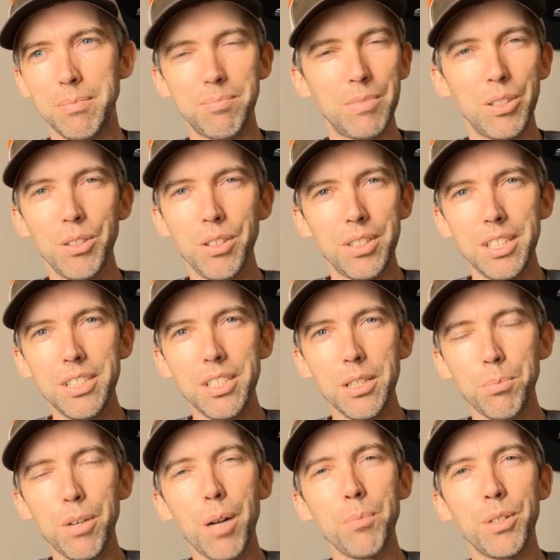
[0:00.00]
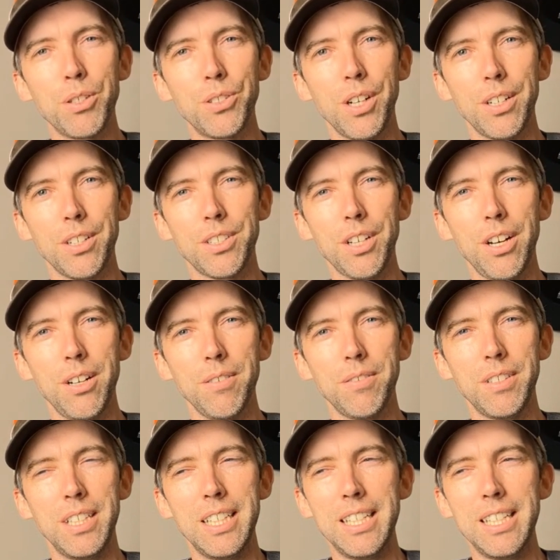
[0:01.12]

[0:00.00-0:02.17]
this is a problem they're trying to solve,